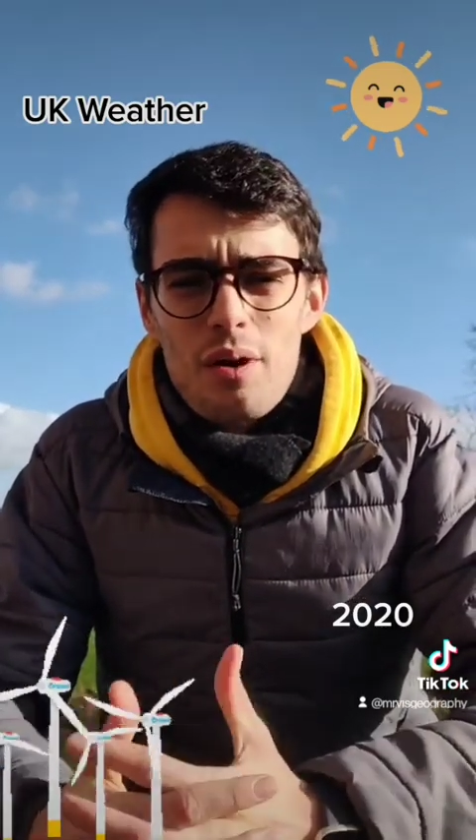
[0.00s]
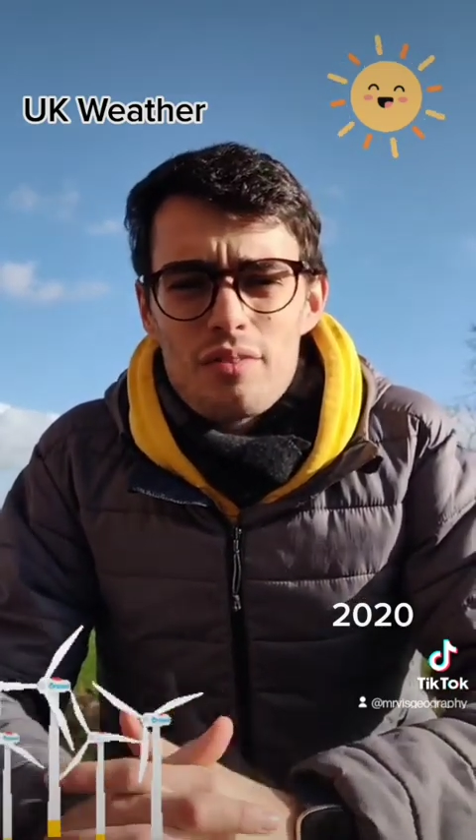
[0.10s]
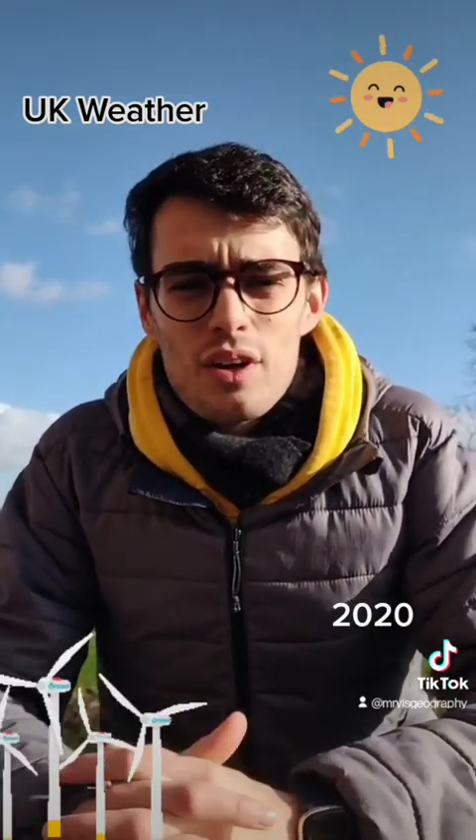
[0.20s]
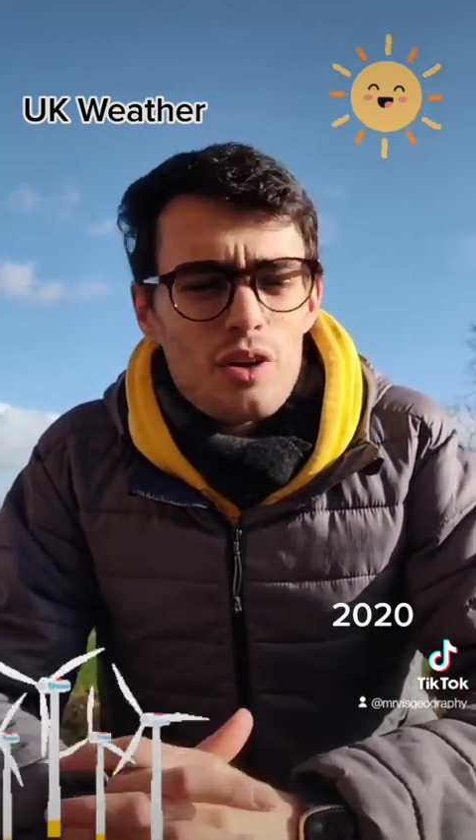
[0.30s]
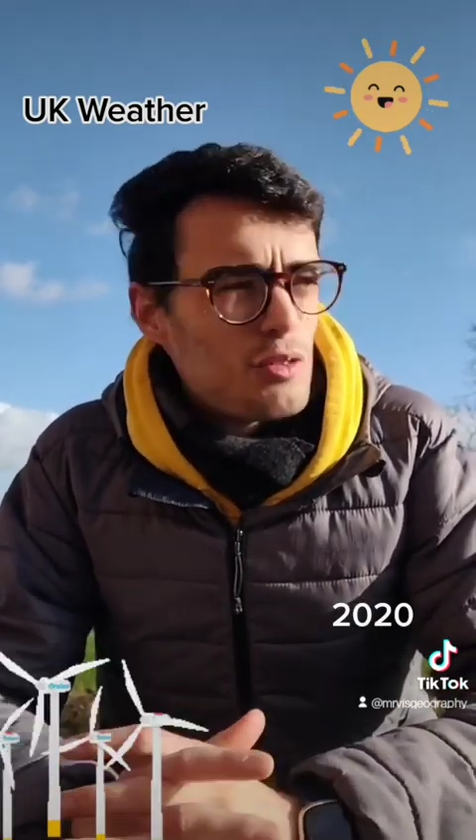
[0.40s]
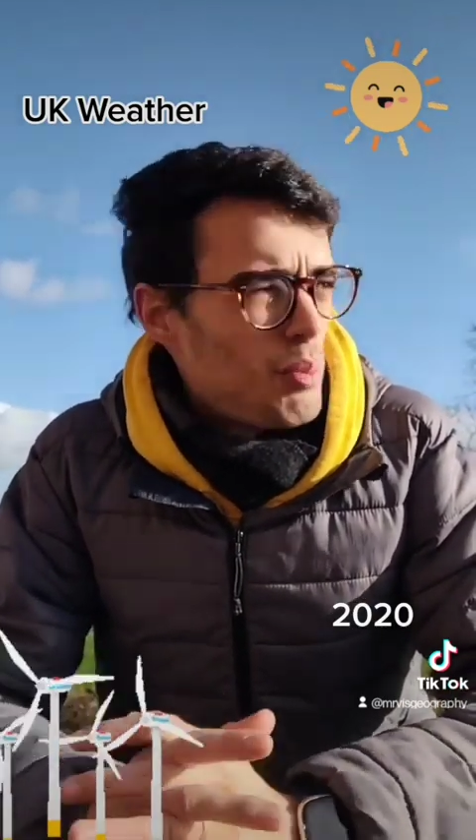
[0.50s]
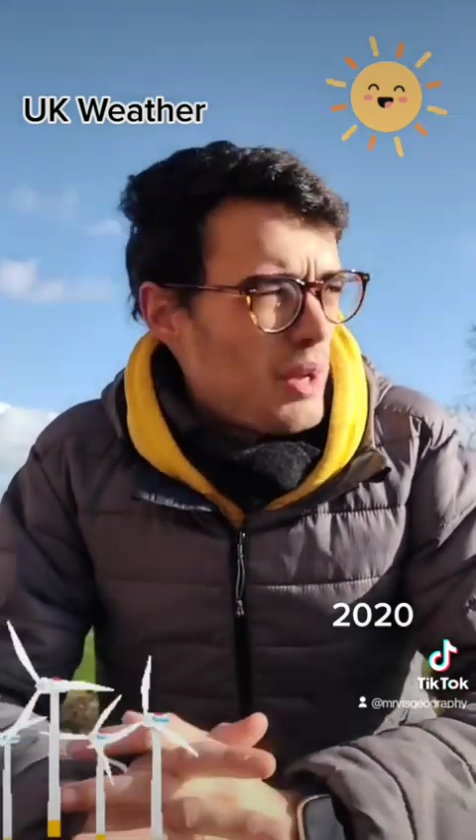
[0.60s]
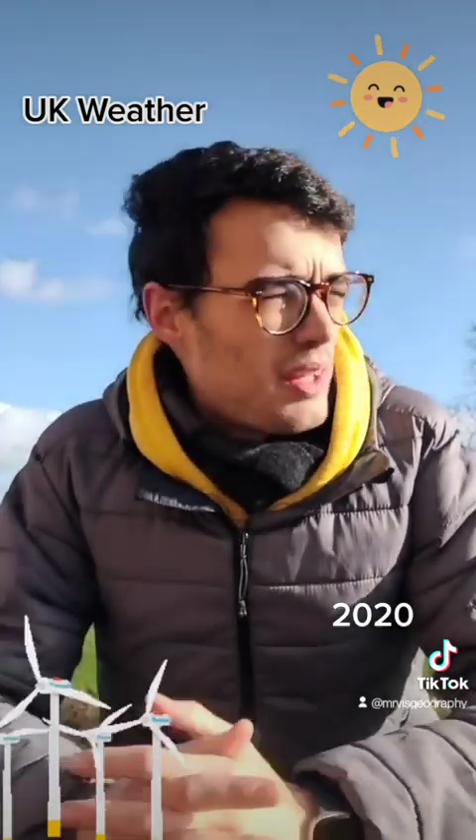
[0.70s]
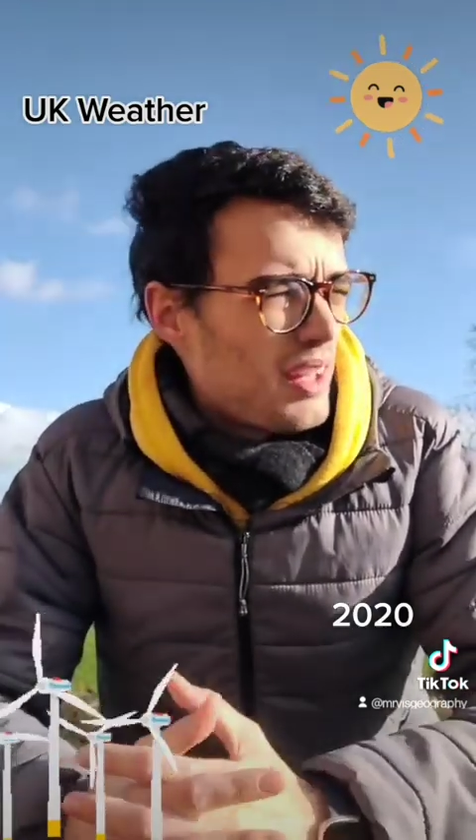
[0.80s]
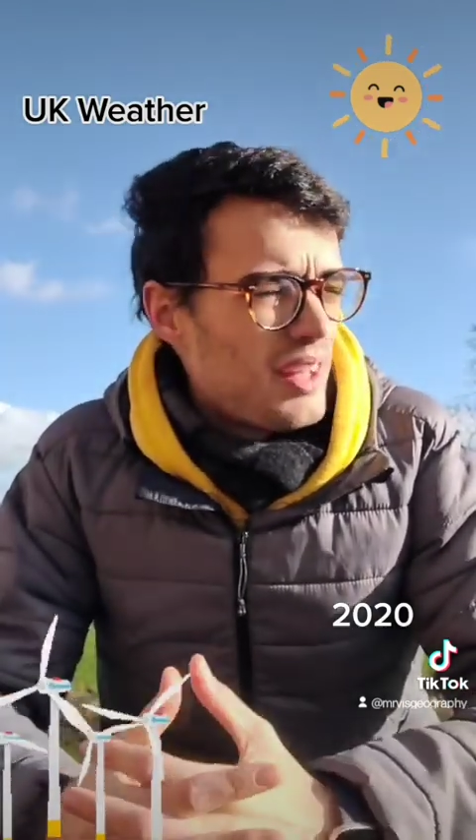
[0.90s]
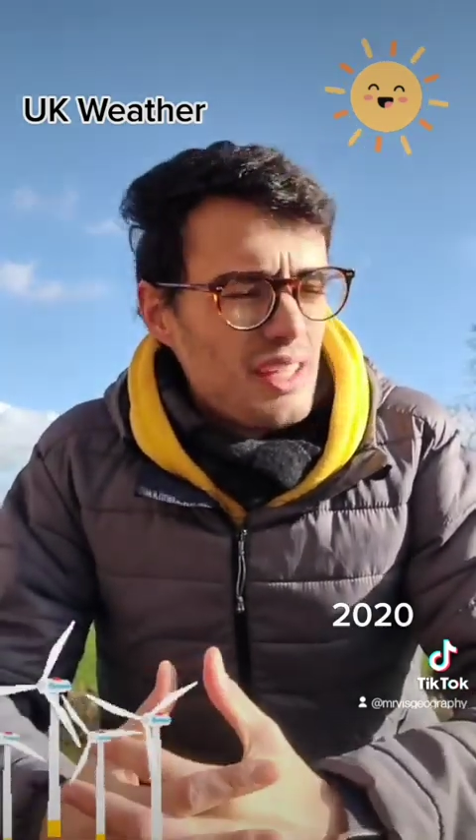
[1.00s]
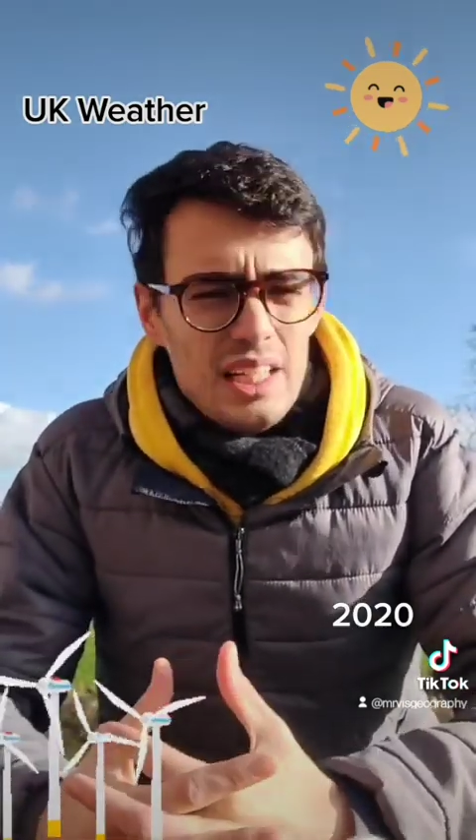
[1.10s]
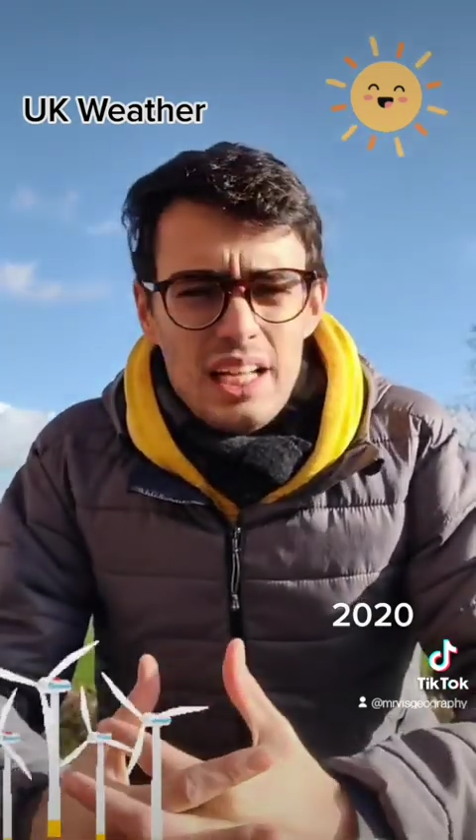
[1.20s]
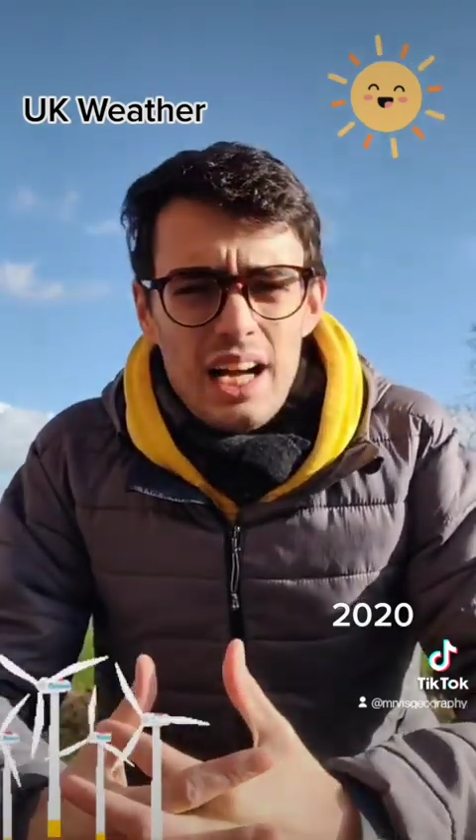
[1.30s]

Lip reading: I'm having a lunch break here,